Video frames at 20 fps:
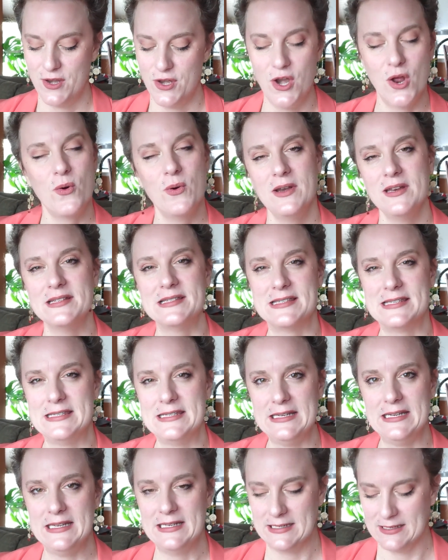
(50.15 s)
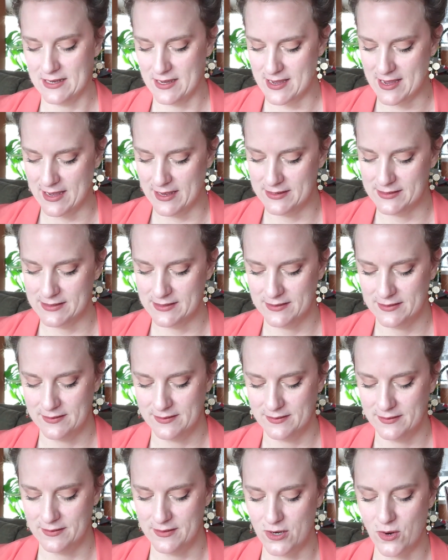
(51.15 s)
No one has seen God,
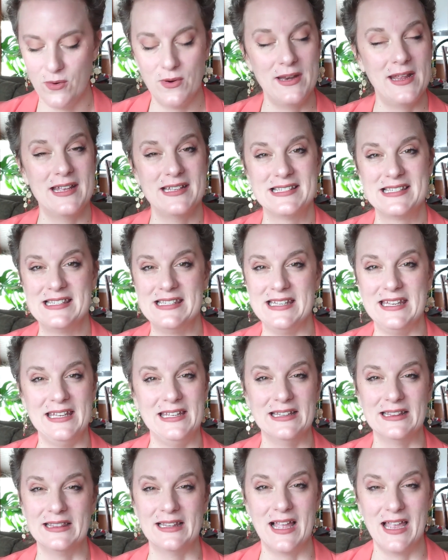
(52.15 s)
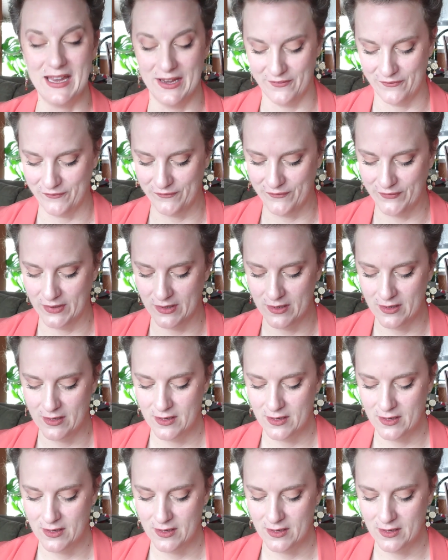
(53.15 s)
no one has seen life.